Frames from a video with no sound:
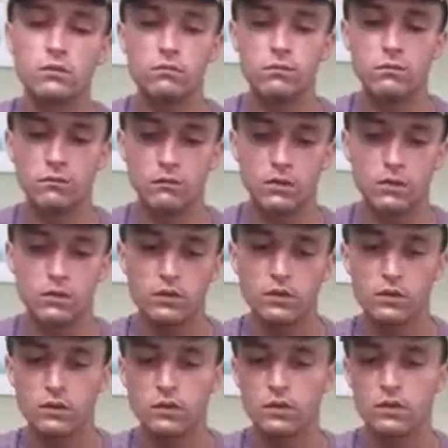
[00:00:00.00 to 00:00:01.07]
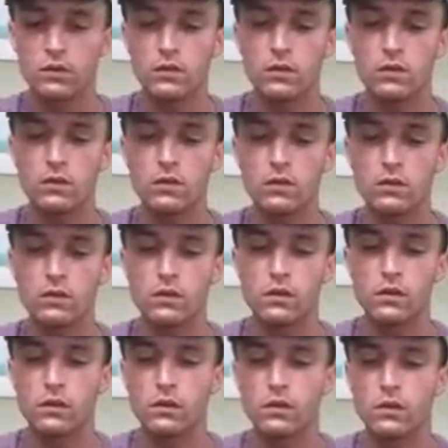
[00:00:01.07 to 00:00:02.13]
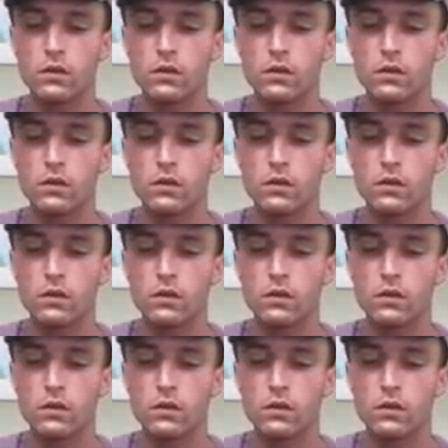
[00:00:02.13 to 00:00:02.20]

(silence)